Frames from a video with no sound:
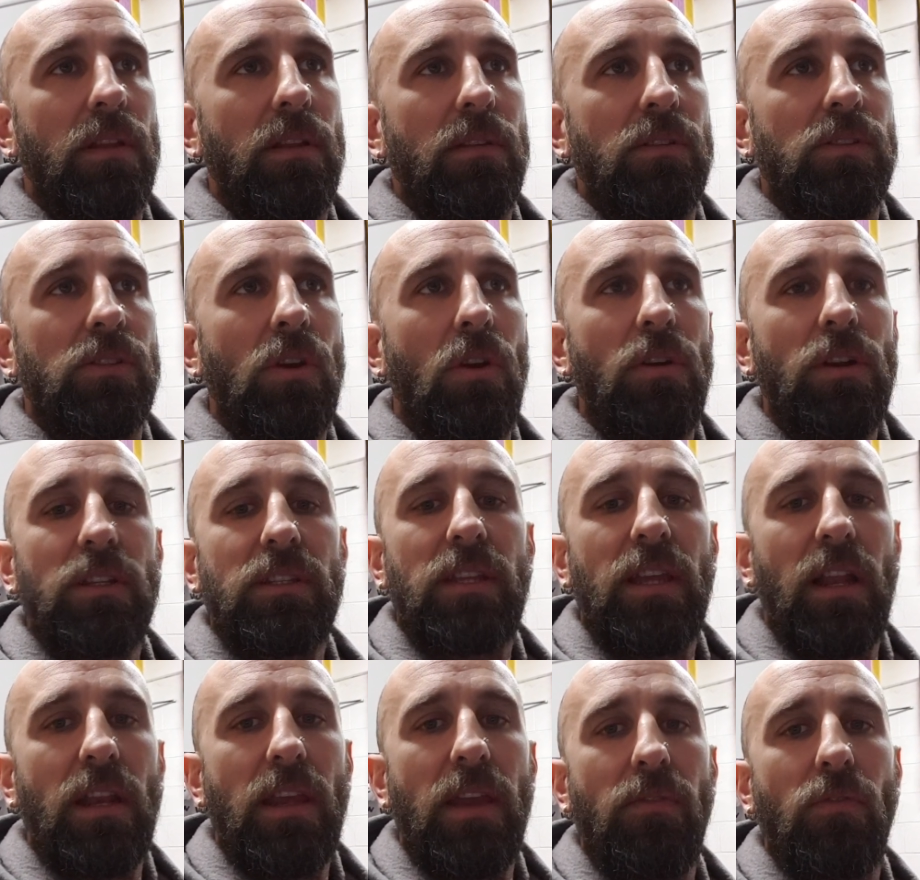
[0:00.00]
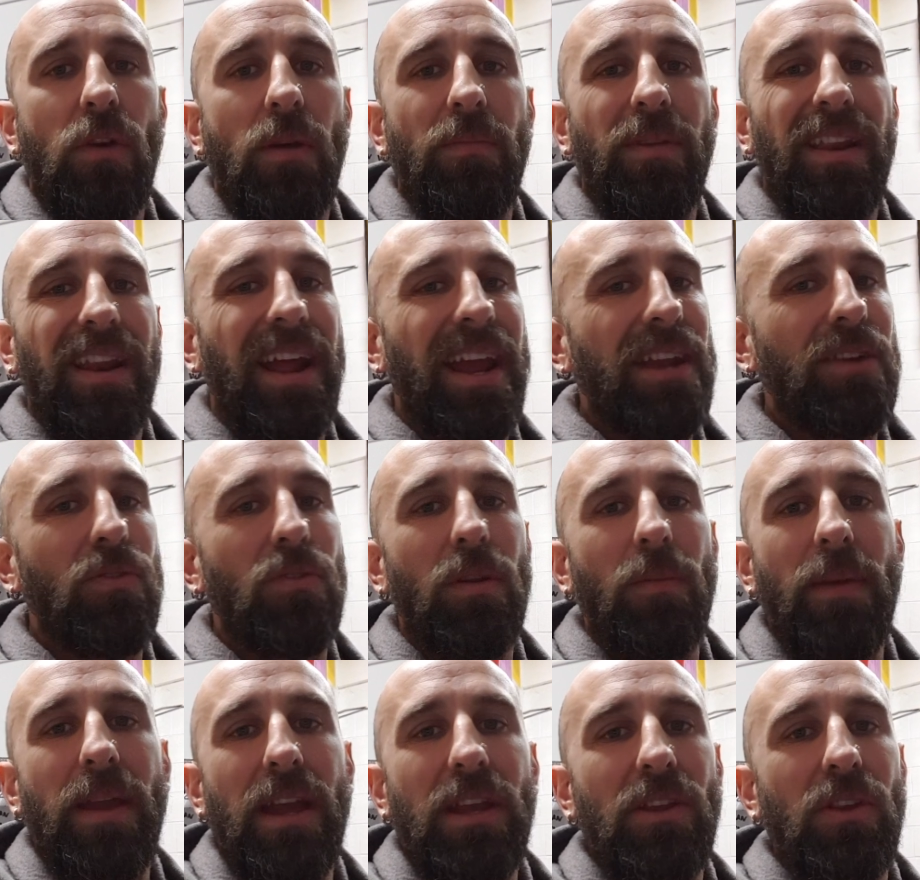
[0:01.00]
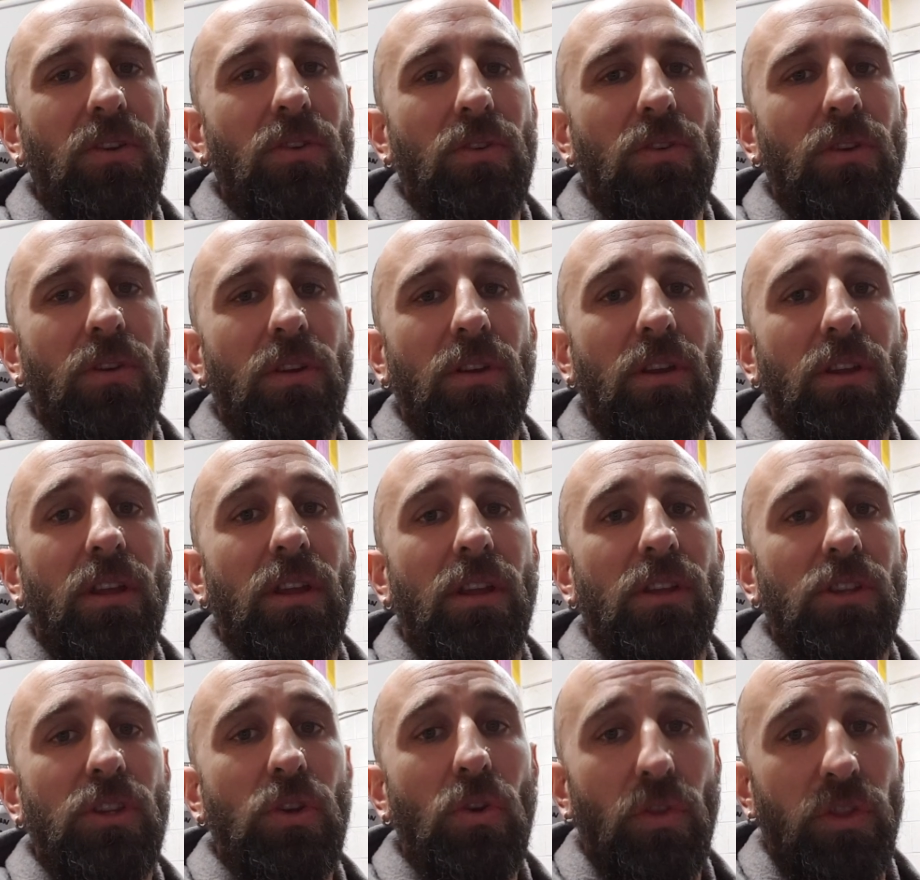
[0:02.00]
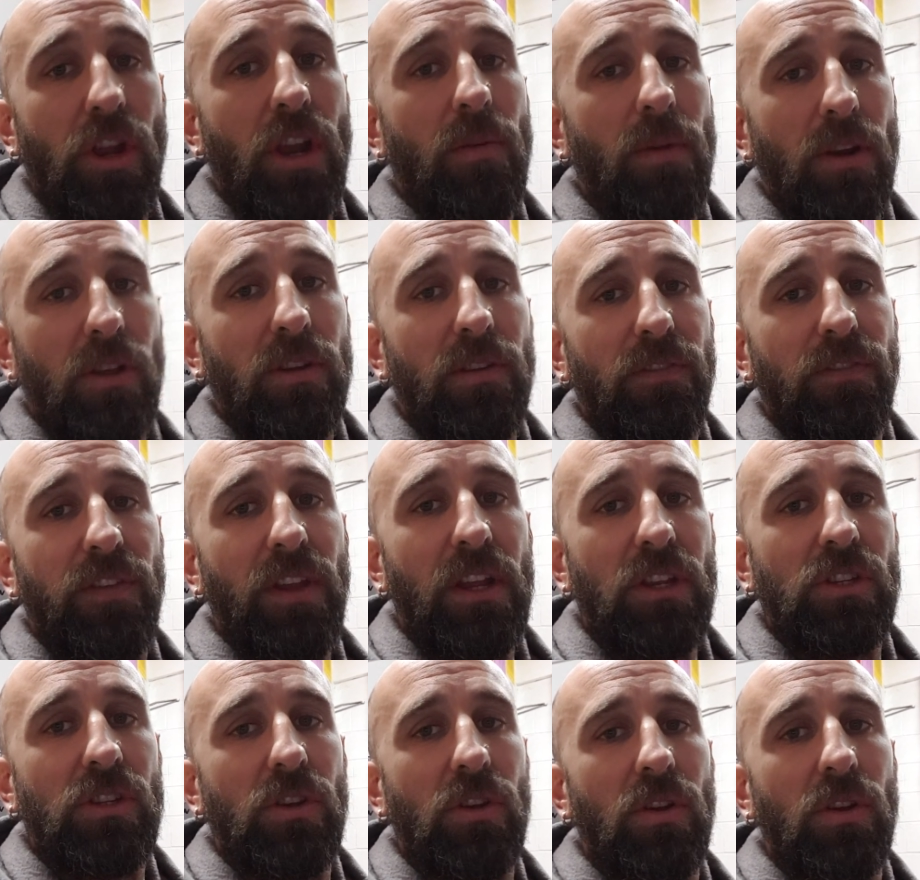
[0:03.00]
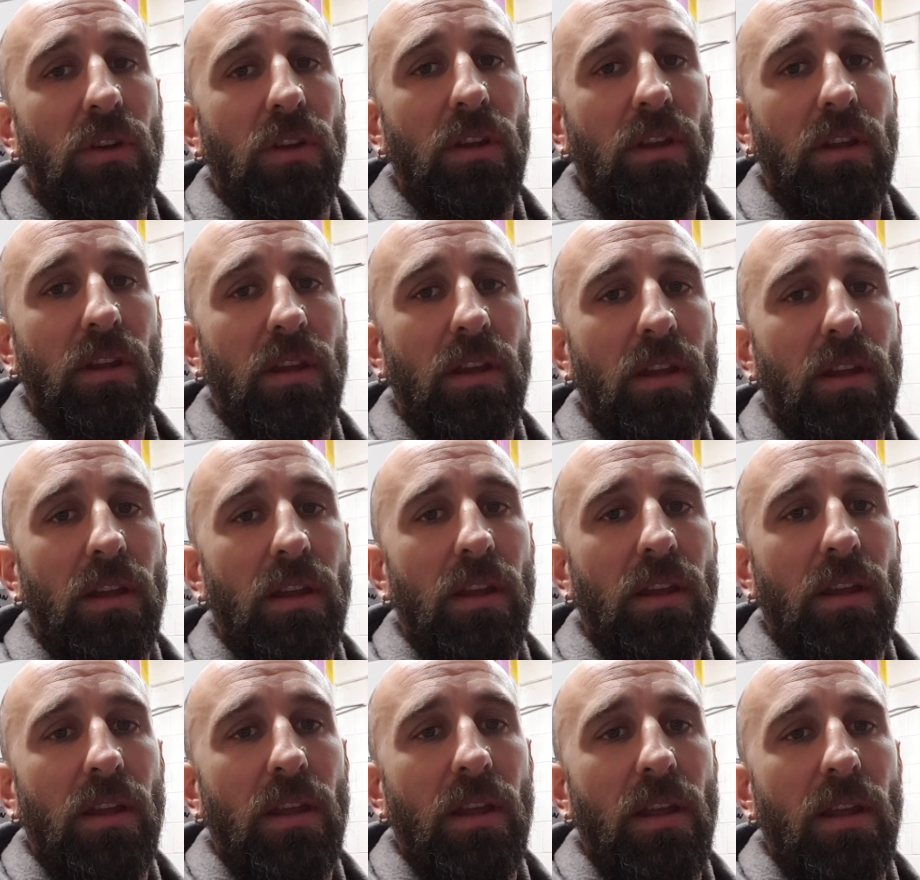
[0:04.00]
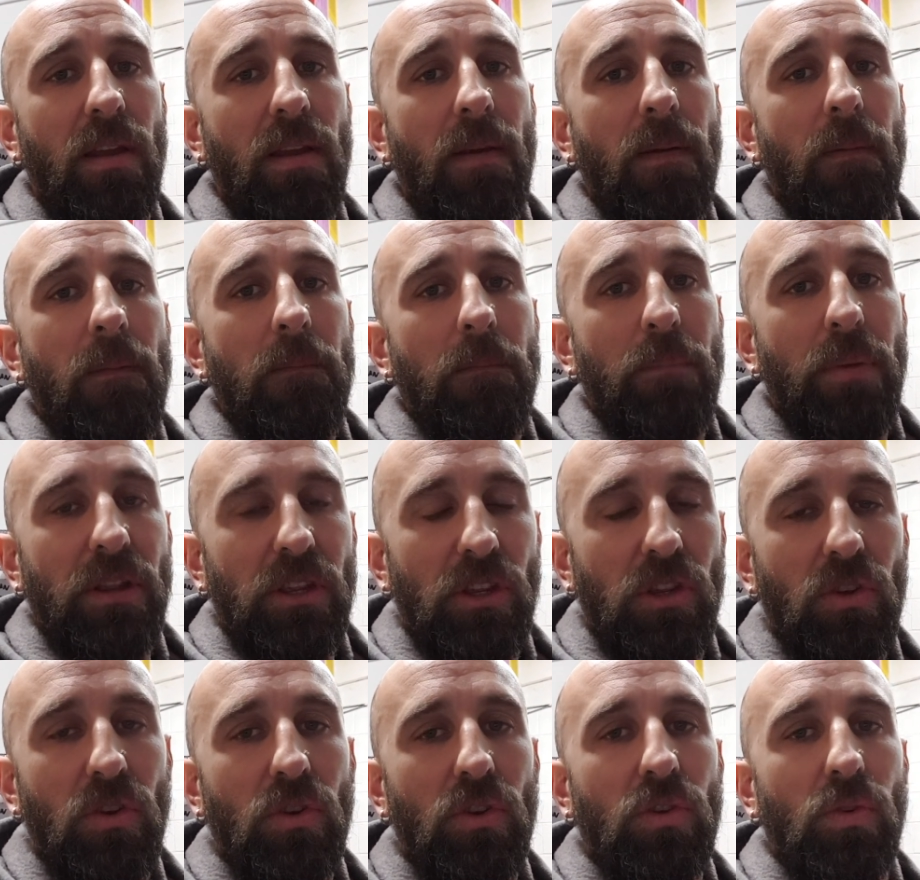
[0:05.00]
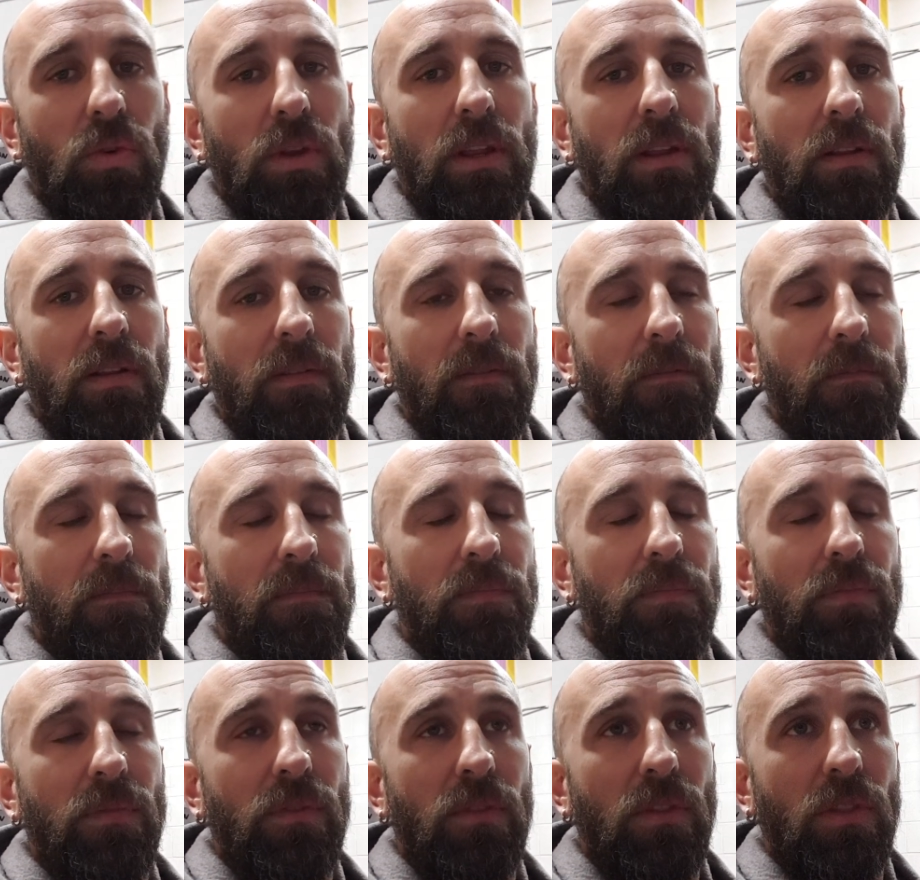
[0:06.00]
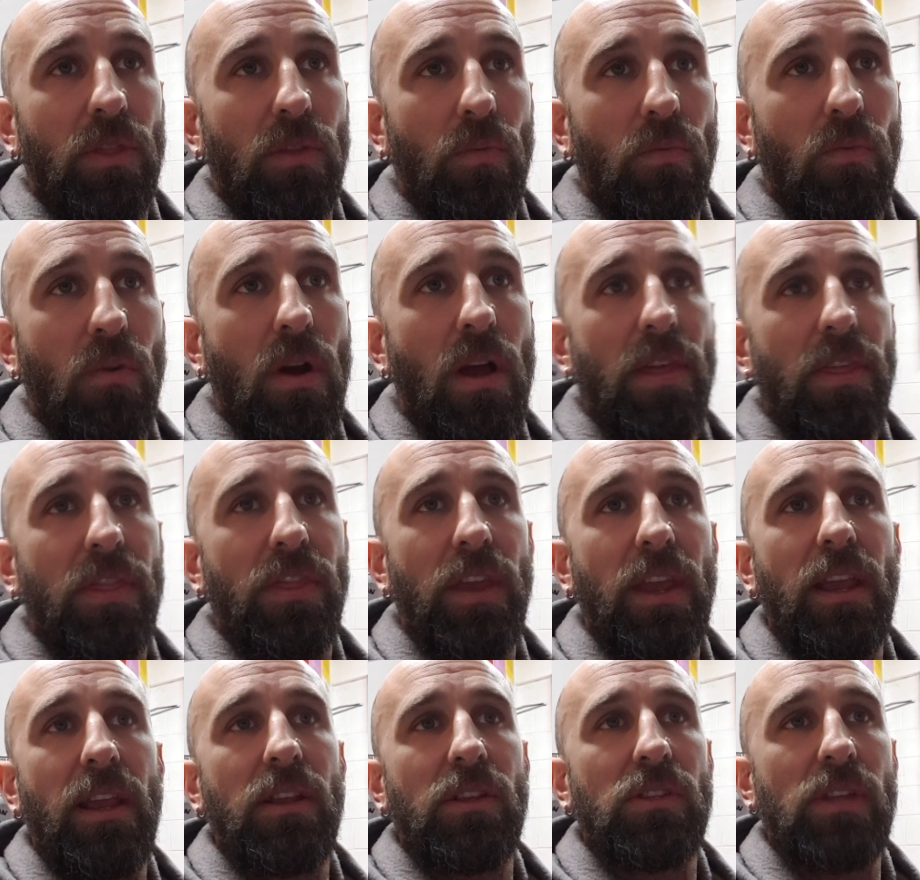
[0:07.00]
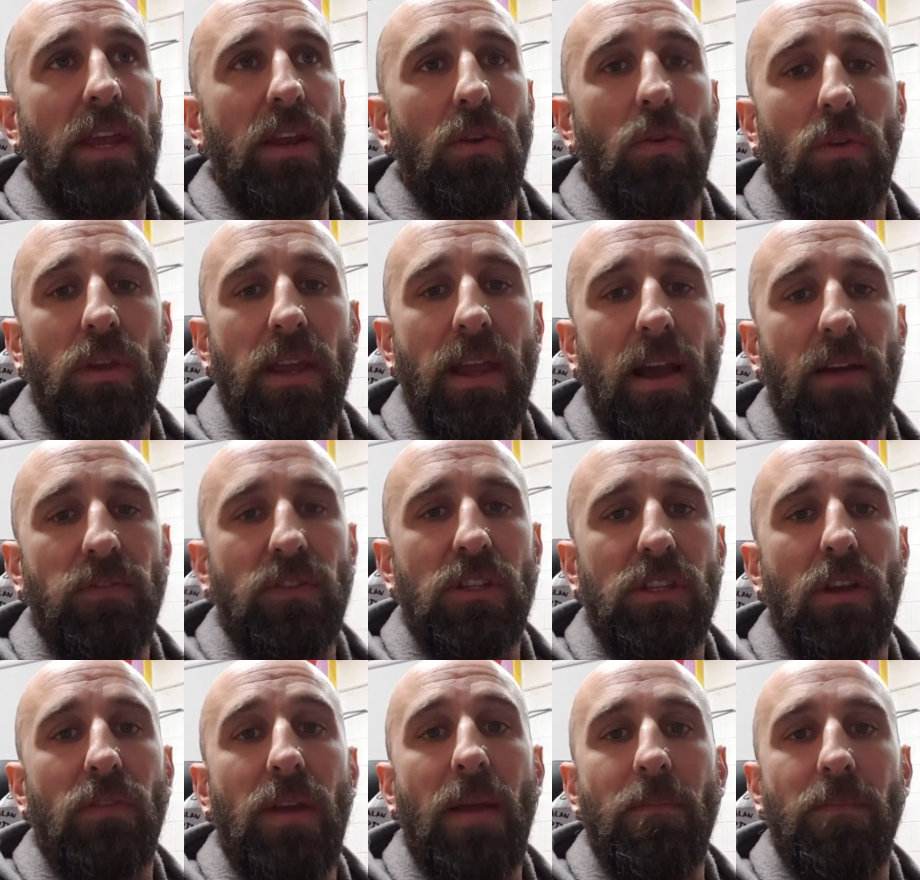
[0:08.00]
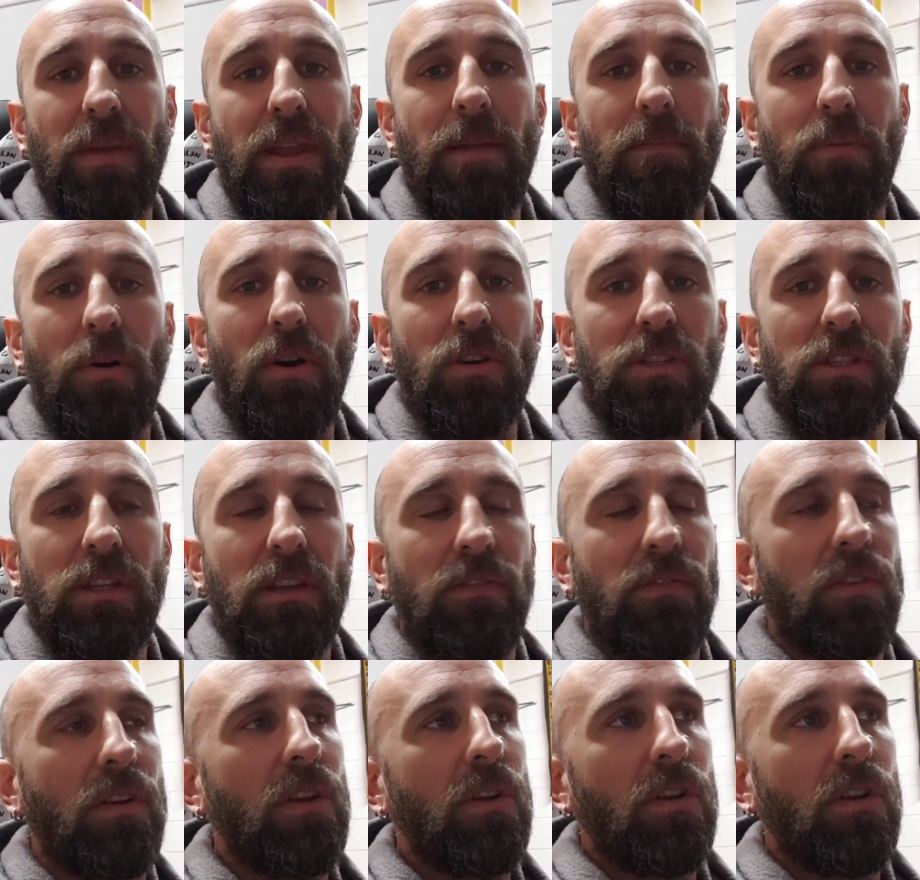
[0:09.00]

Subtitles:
Sorry to tell you, everyone, but it ain't all about you. You're the only one who can fix you. But you doing the right things and looking after yourself and being positive